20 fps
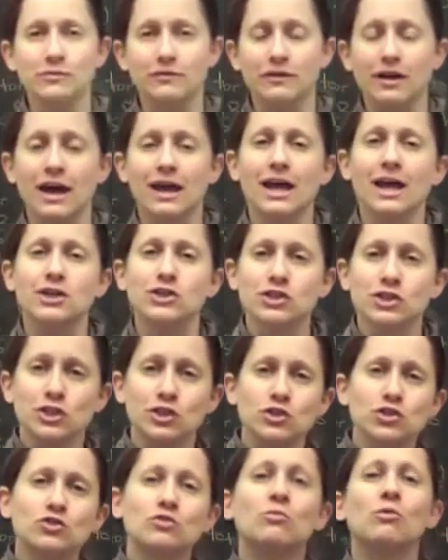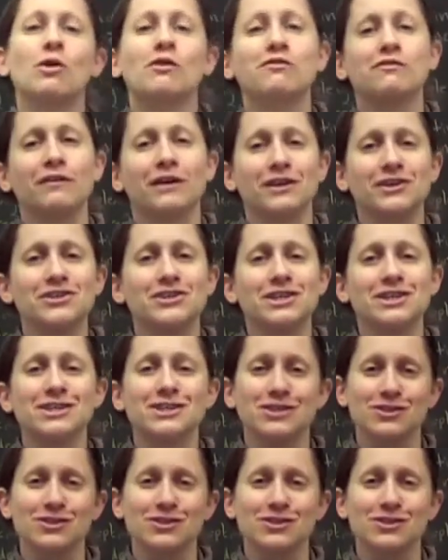I've got actually 2 more functions,